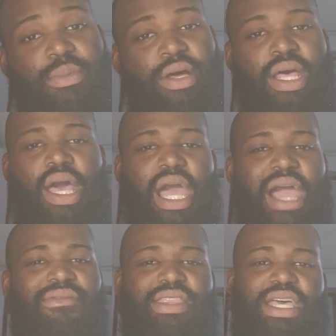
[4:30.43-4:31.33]
But
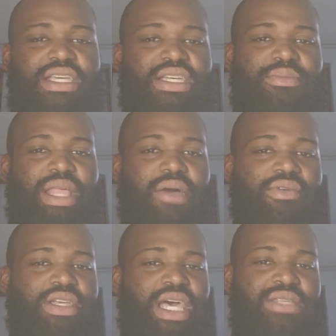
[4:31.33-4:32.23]
everything shouldn't be that.
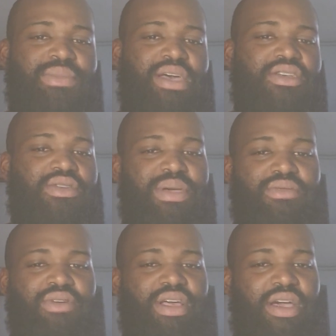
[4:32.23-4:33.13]
We as men, you should be
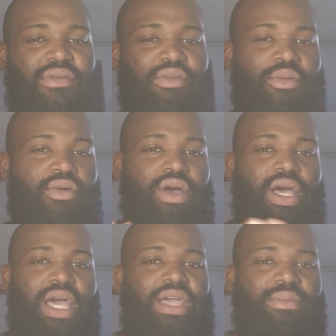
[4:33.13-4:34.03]
really comfortable
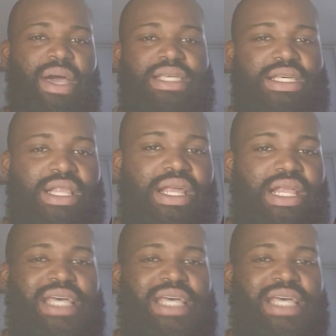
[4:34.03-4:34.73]
in your masculinity.